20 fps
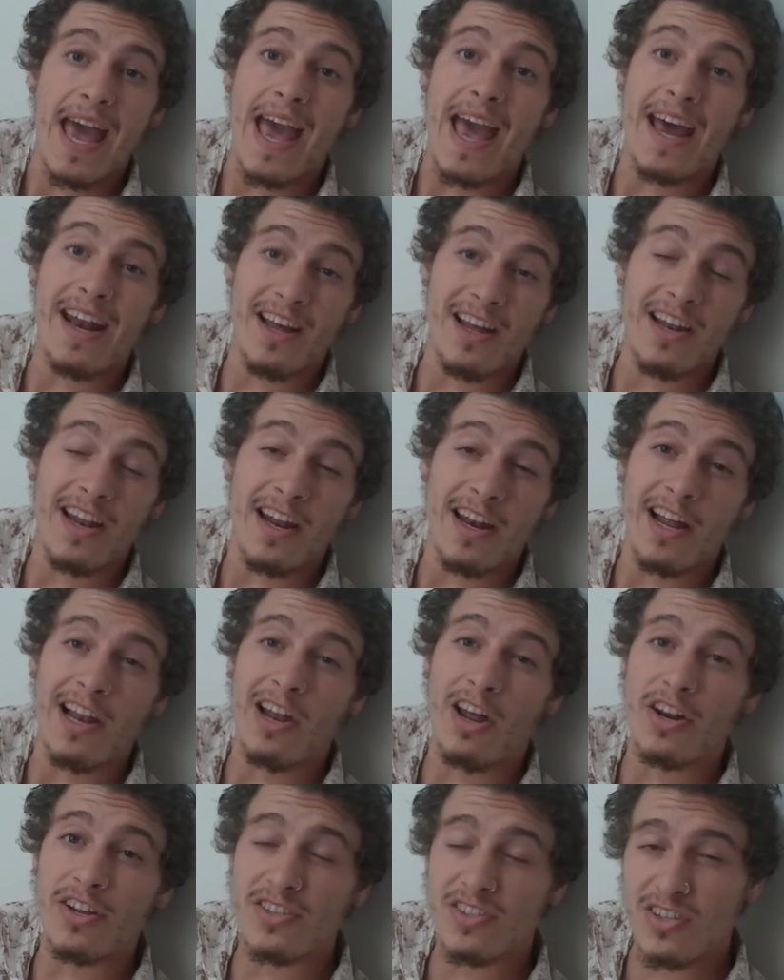And in a
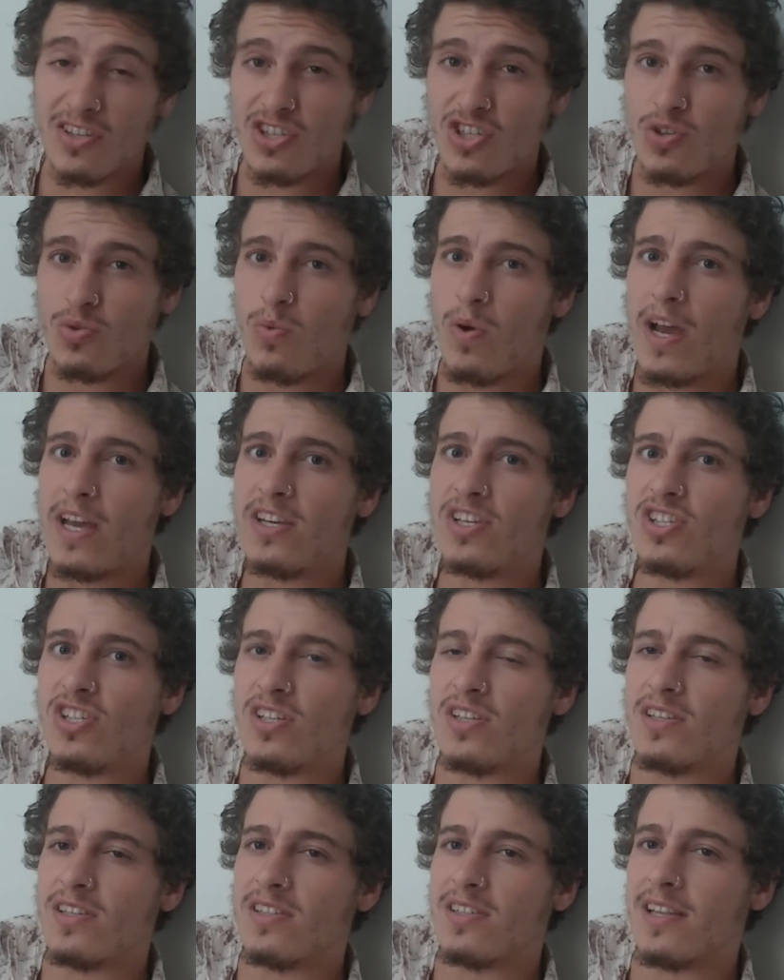lot of
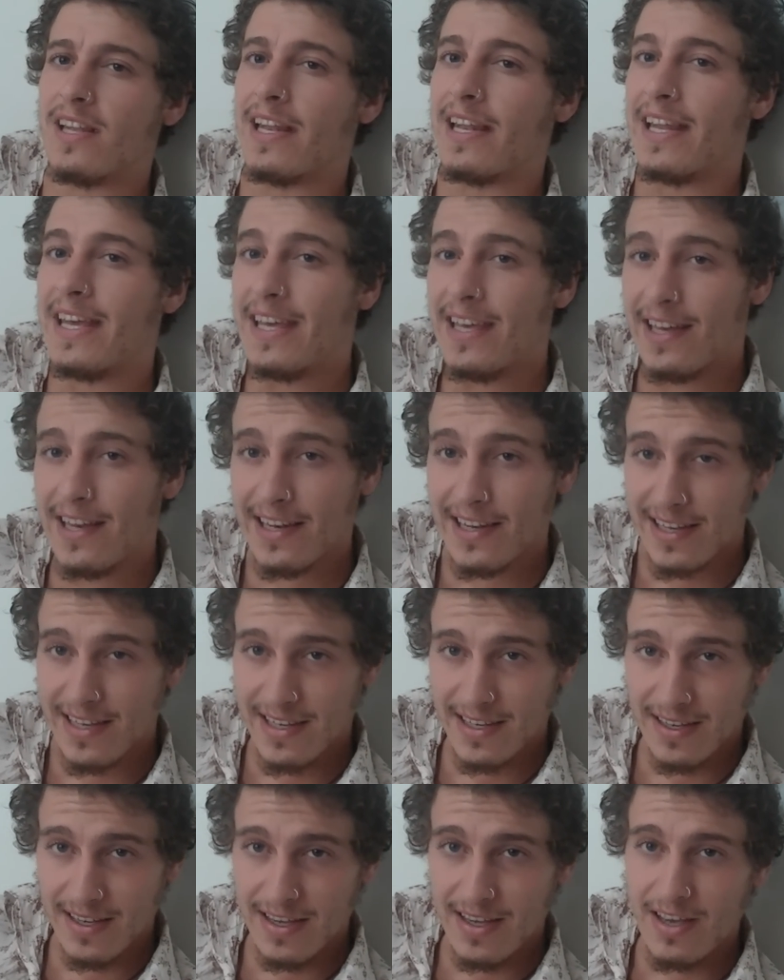situations
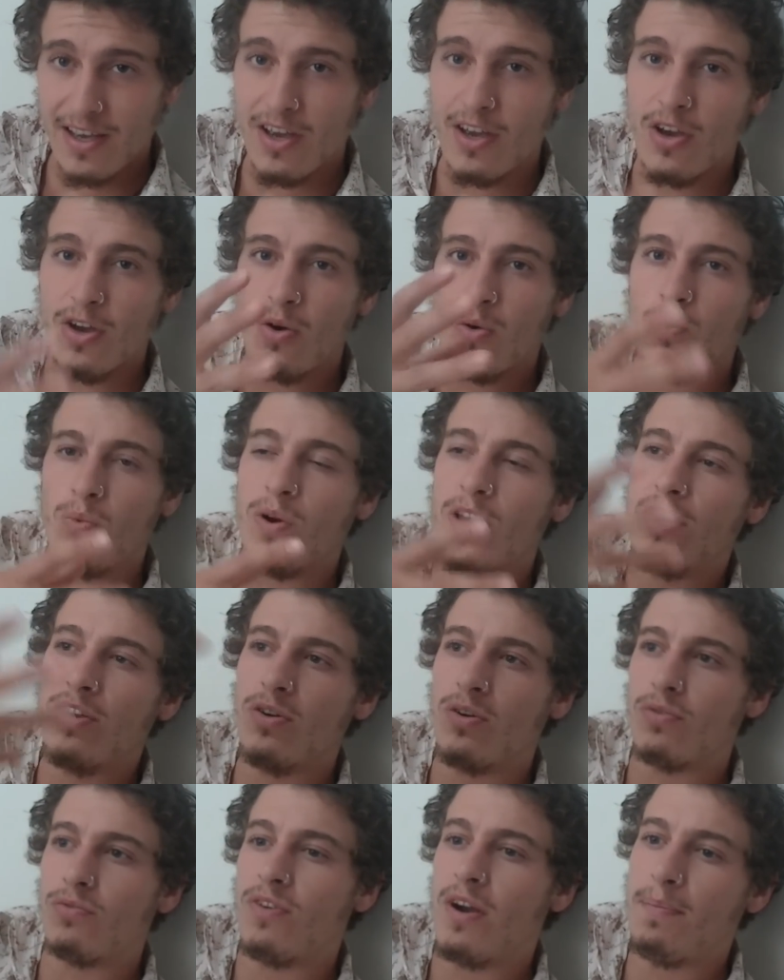legally, when
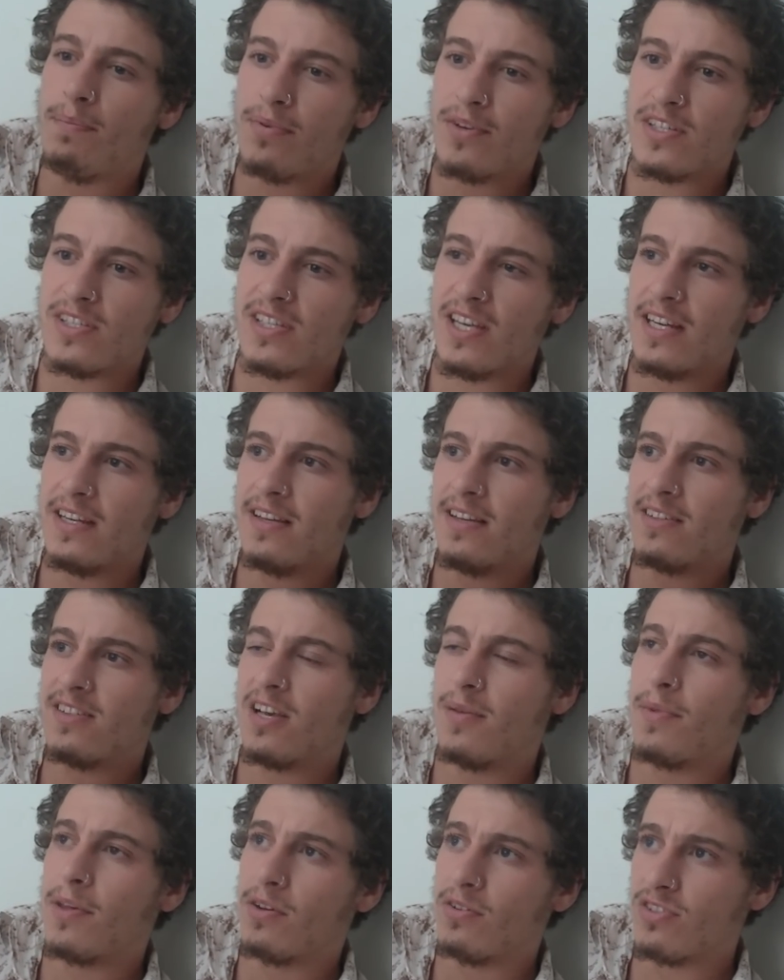you're representing
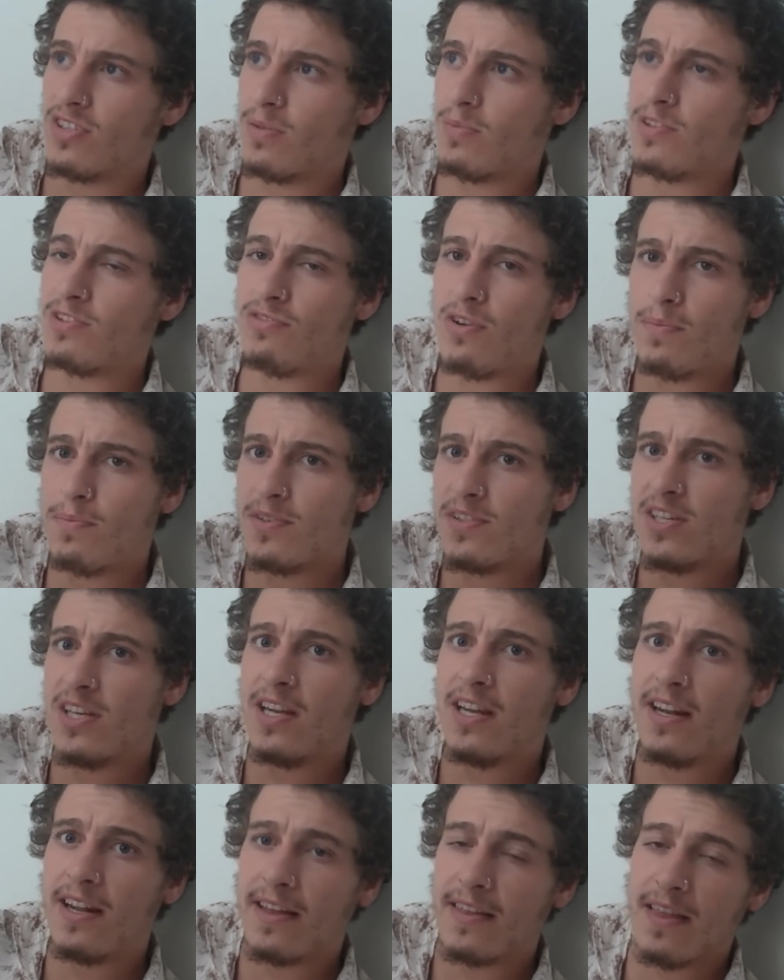something, or someone's
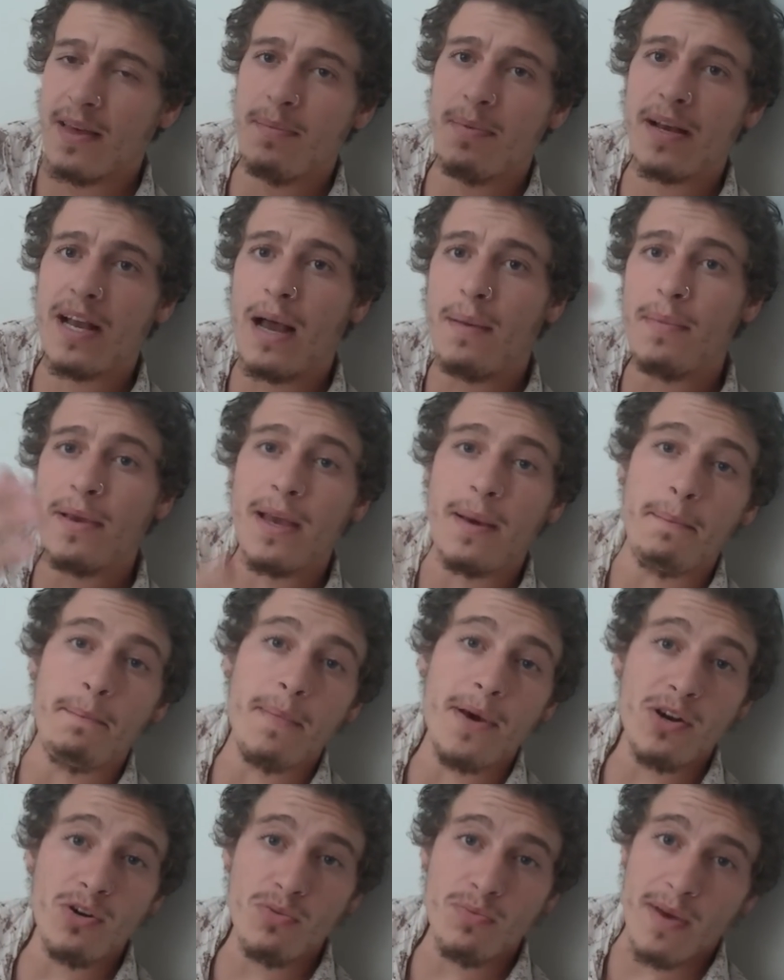representing, they're becoming a
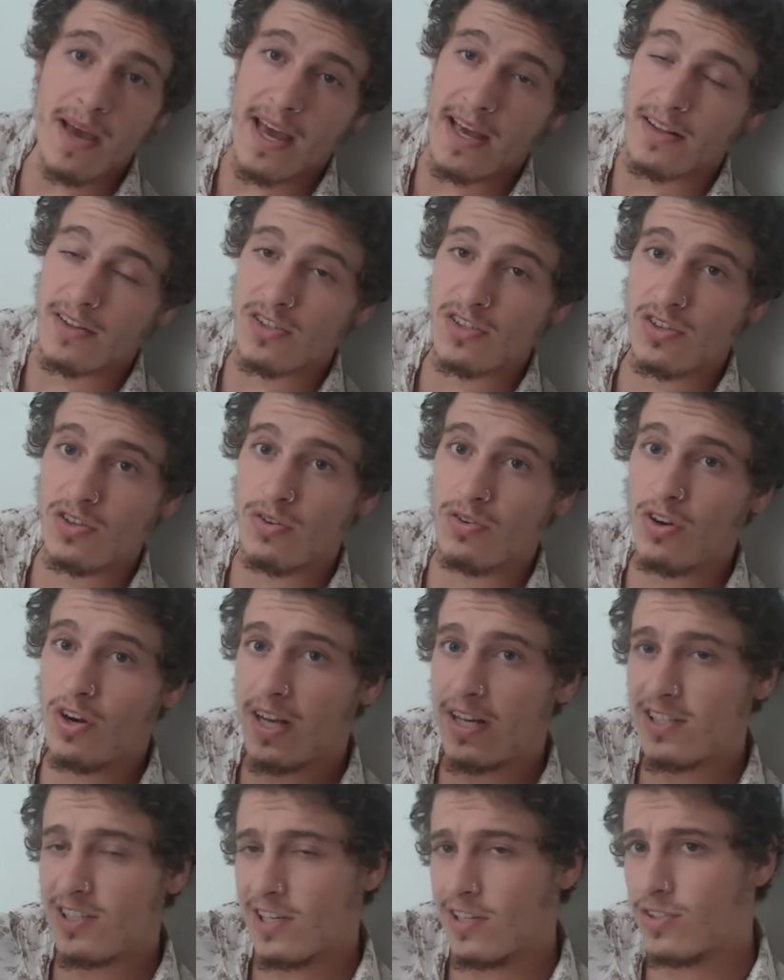middleman. So you're not
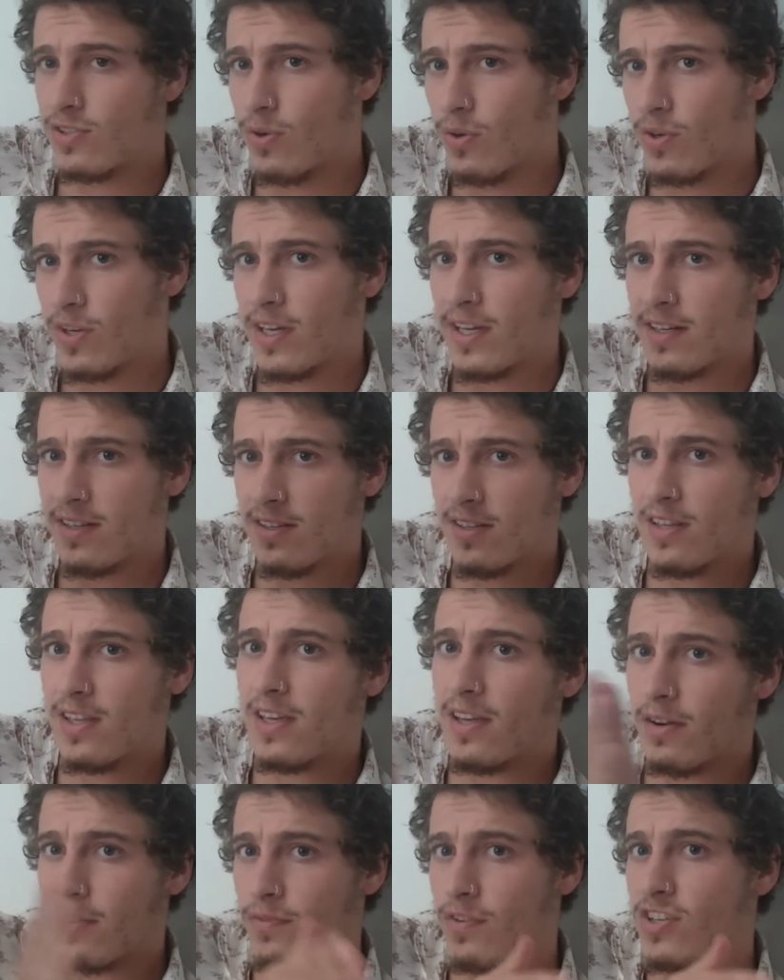actually talking to
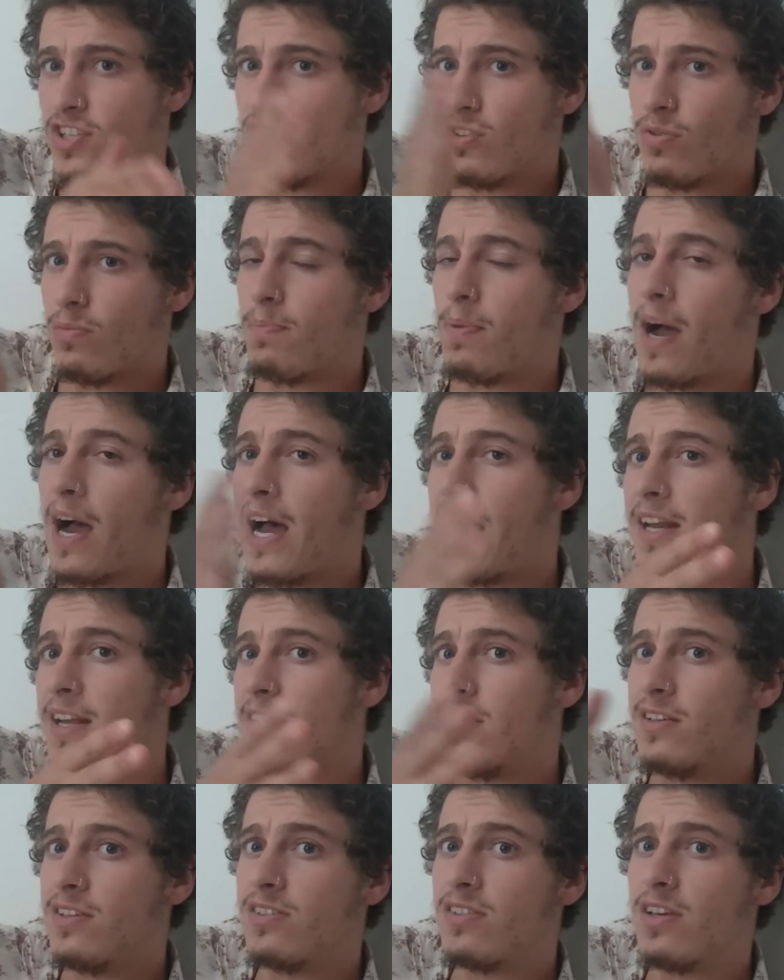the original
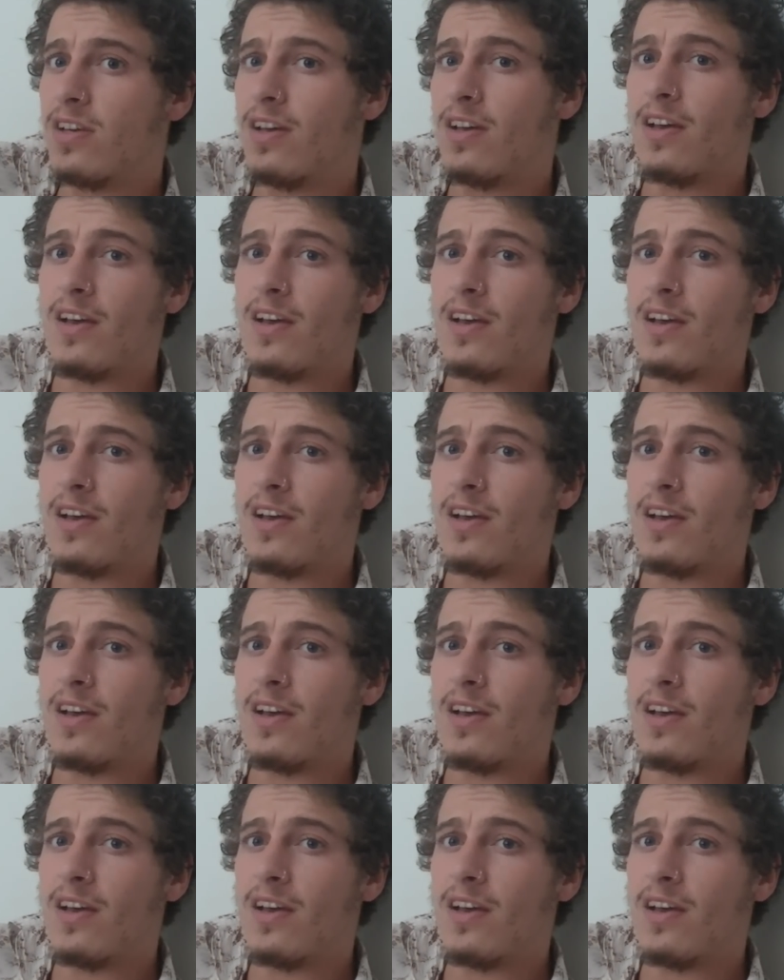parties,